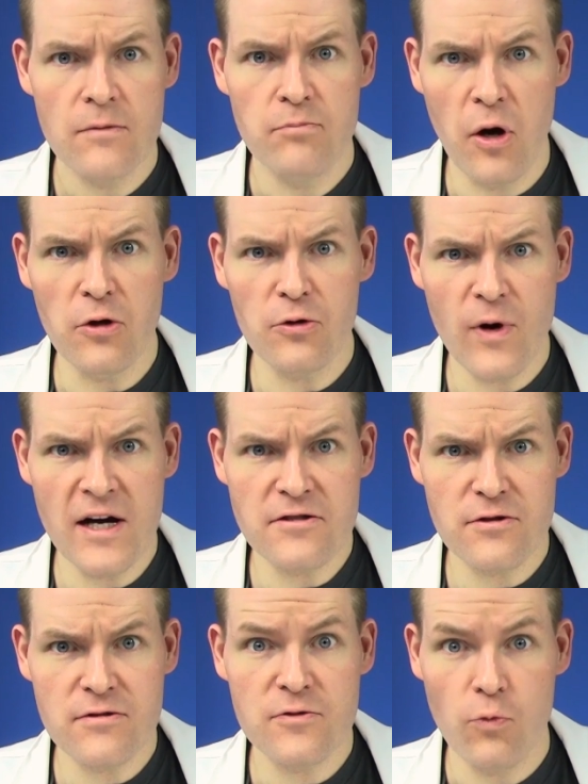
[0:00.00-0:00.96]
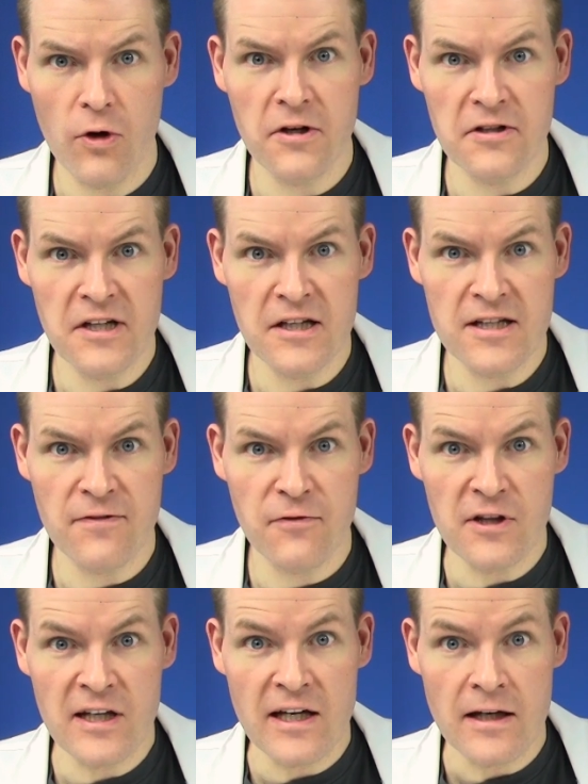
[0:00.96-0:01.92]
Polarizers work a little
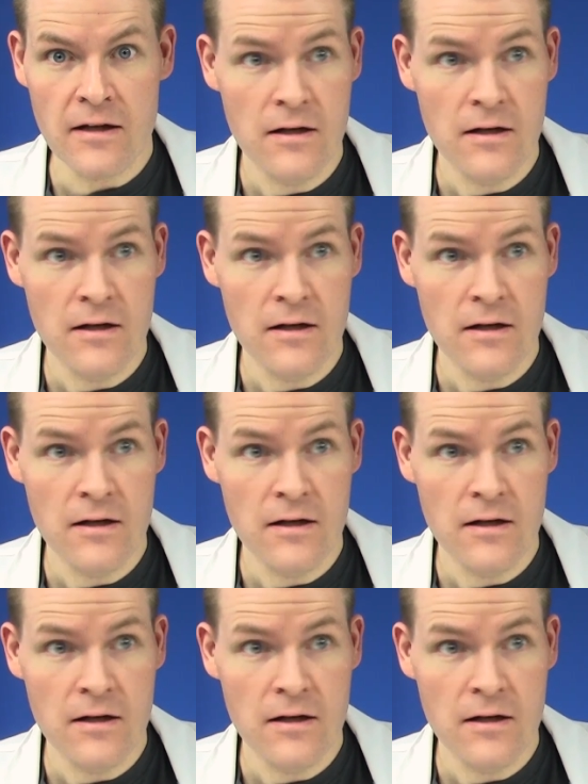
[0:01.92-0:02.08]
differently.